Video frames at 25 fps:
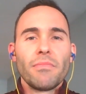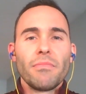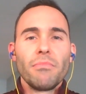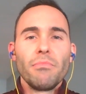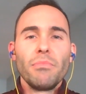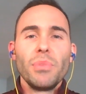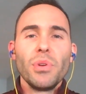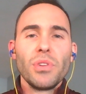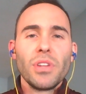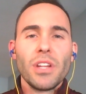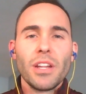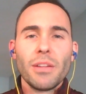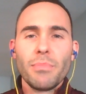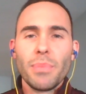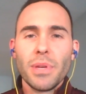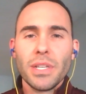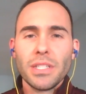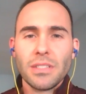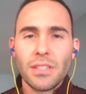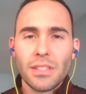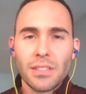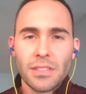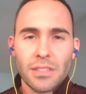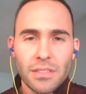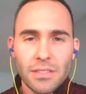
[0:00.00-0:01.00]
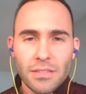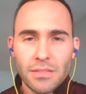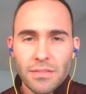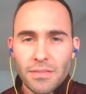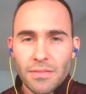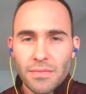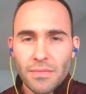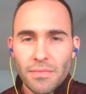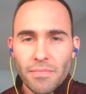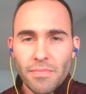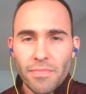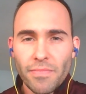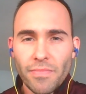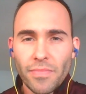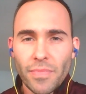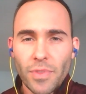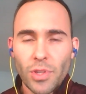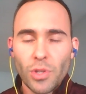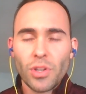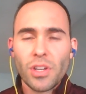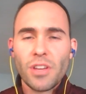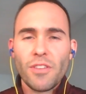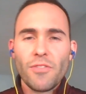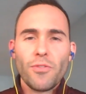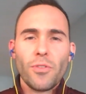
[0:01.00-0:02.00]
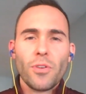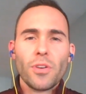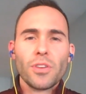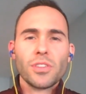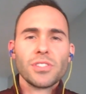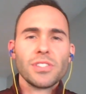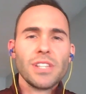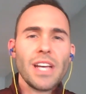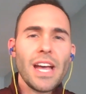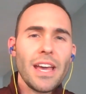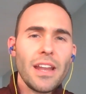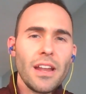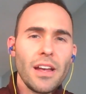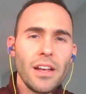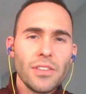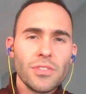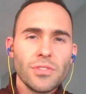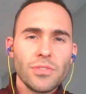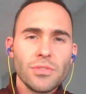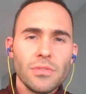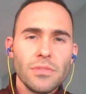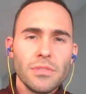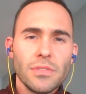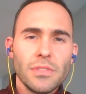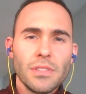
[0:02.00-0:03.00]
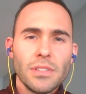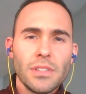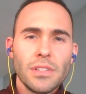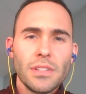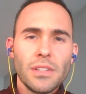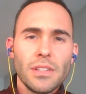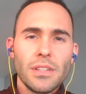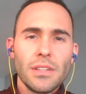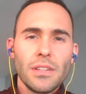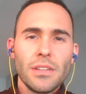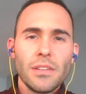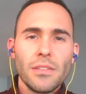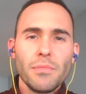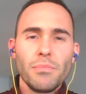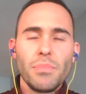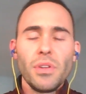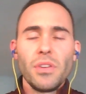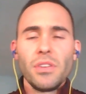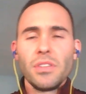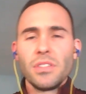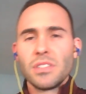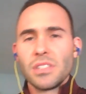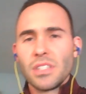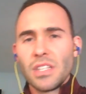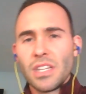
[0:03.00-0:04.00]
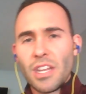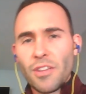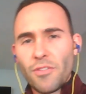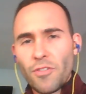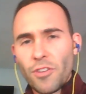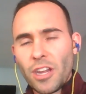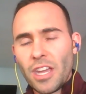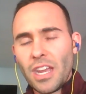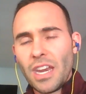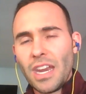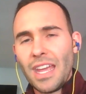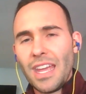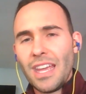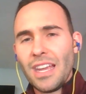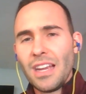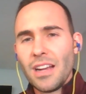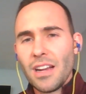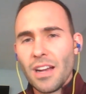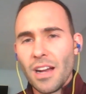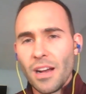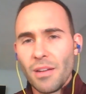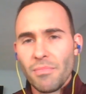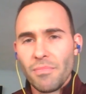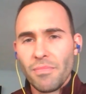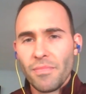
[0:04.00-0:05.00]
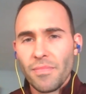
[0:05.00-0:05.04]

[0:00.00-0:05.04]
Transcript: Building a business, looking for a side hustle, building significant income